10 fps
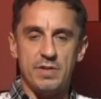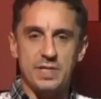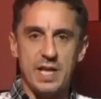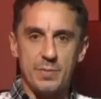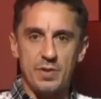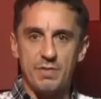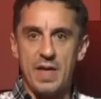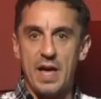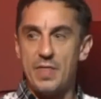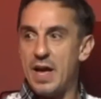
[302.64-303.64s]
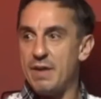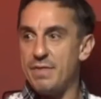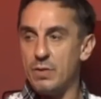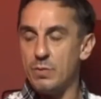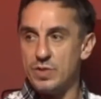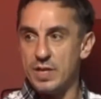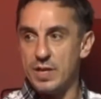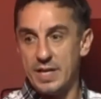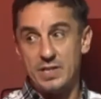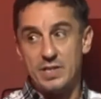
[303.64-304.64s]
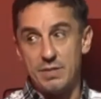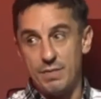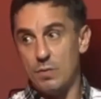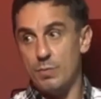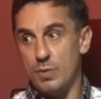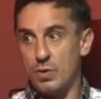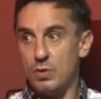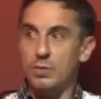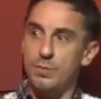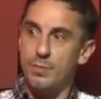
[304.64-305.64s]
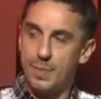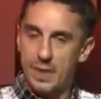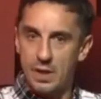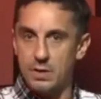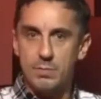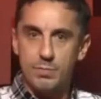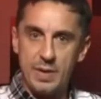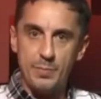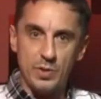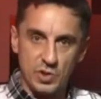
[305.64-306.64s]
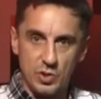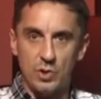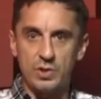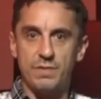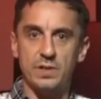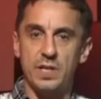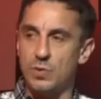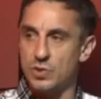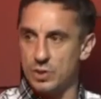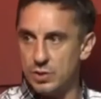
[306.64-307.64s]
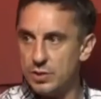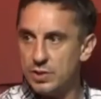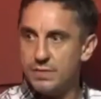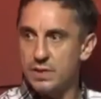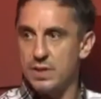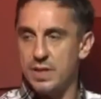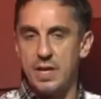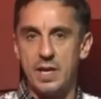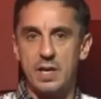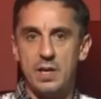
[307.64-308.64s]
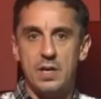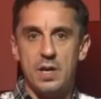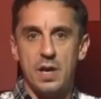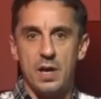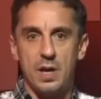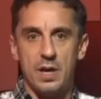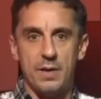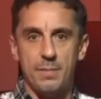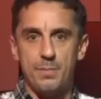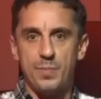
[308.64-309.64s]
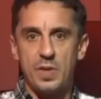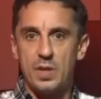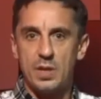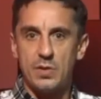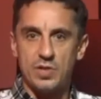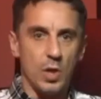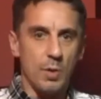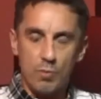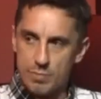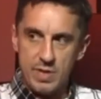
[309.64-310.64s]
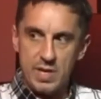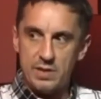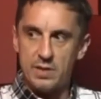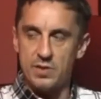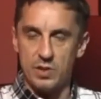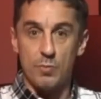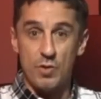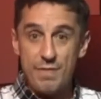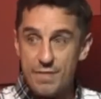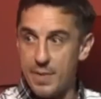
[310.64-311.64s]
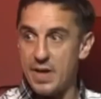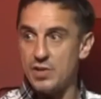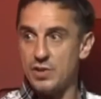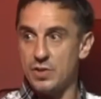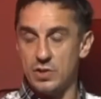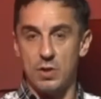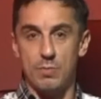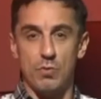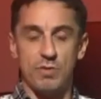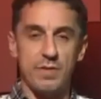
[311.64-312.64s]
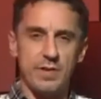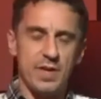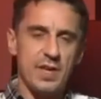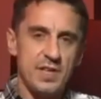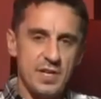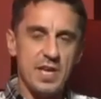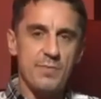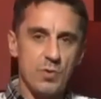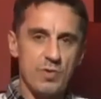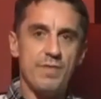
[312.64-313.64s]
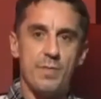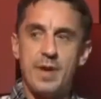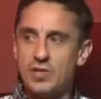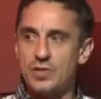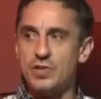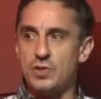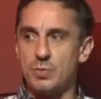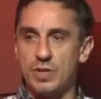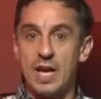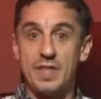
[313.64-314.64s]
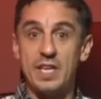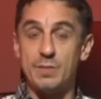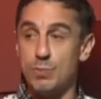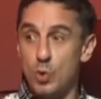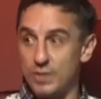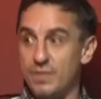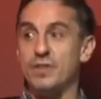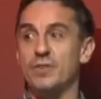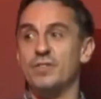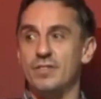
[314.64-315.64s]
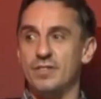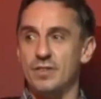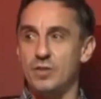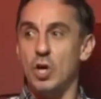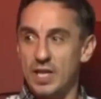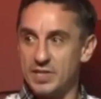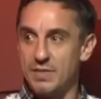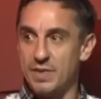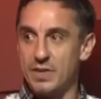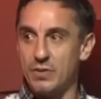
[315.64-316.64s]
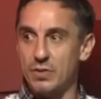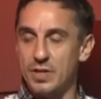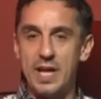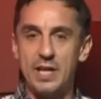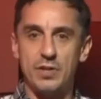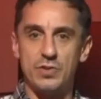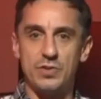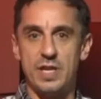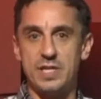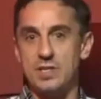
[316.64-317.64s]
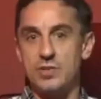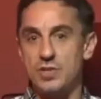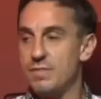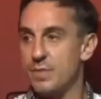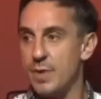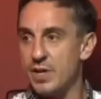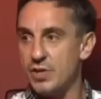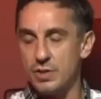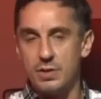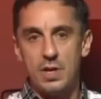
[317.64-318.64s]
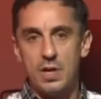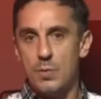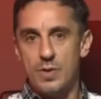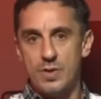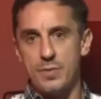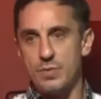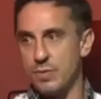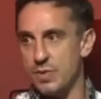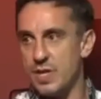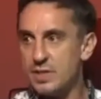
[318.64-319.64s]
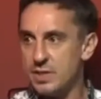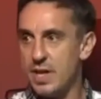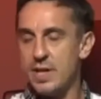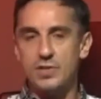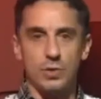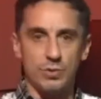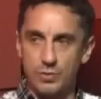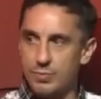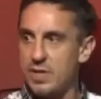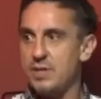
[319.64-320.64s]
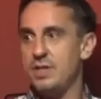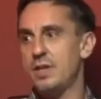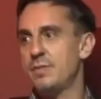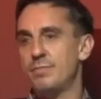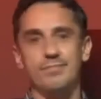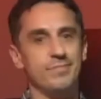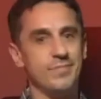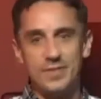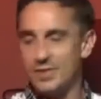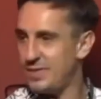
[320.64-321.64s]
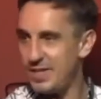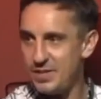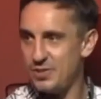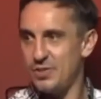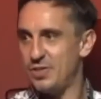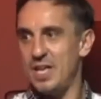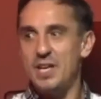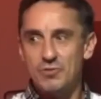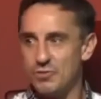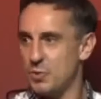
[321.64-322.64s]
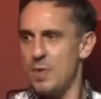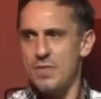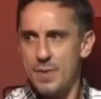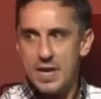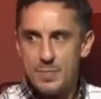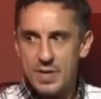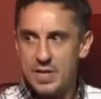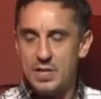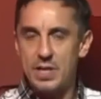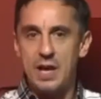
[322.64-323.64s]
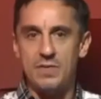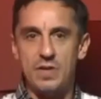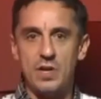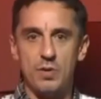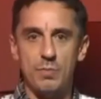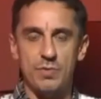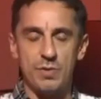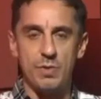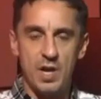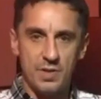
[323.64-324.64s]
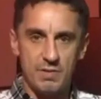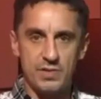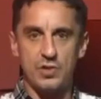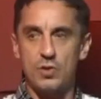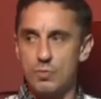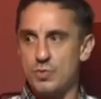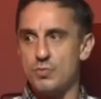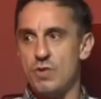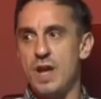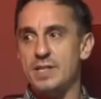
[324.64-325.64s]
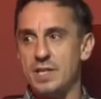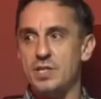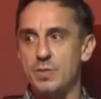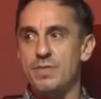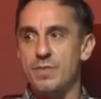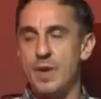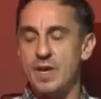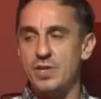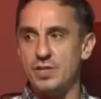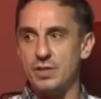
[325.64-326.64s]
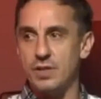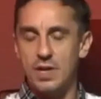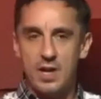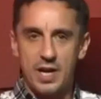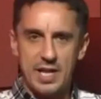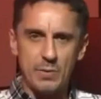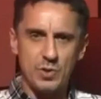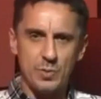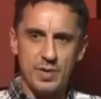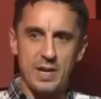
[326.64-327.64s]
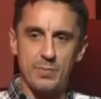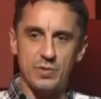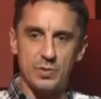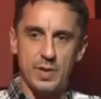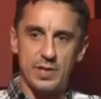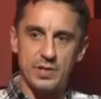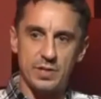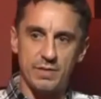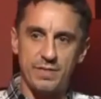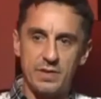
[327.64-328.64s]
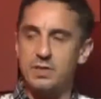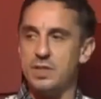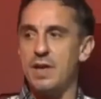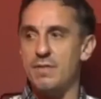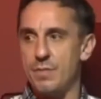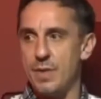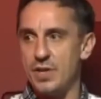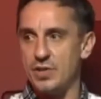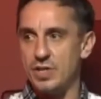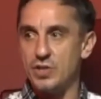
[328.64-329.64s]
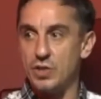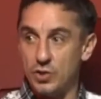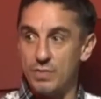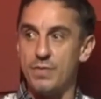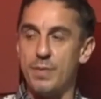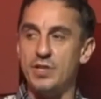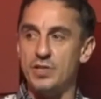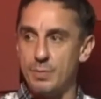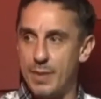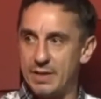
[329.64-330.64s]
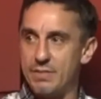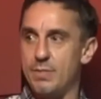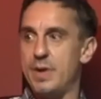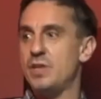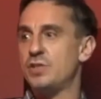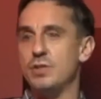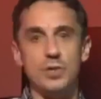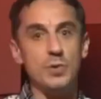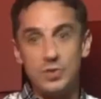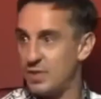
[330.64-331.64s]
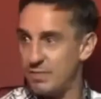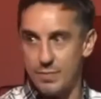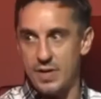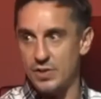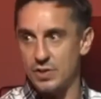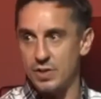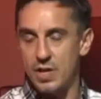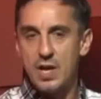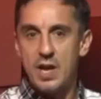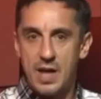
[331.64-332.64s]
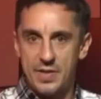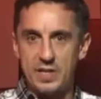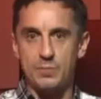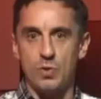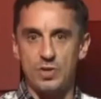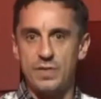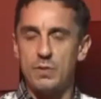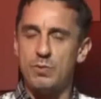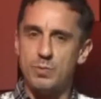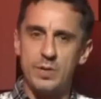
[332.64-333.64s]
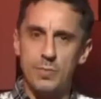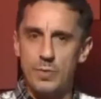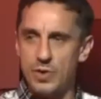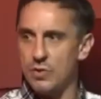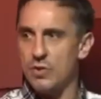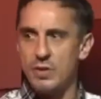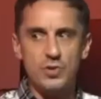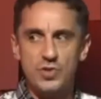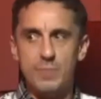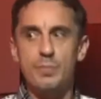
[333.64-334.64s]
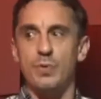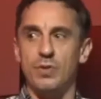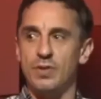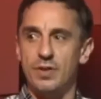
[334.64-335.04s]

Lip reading: there is an element of that that I felt was existed in football, and people are taught differently. They want to learn differently. It's a lot more immediate. There's a lot more information. There's a lot more of it. You give more information to someone, I think it's more difficult, not less difficult. And that isn't just information, whether it be through the internet, social media, teachers, lecturers, whoever it may be in your life that you come through. There is so much more access to information, and how to be able to actually filter that information into good information and bad information and useless information, I think it's more difficult. Whereas when we were younger, it was just simple.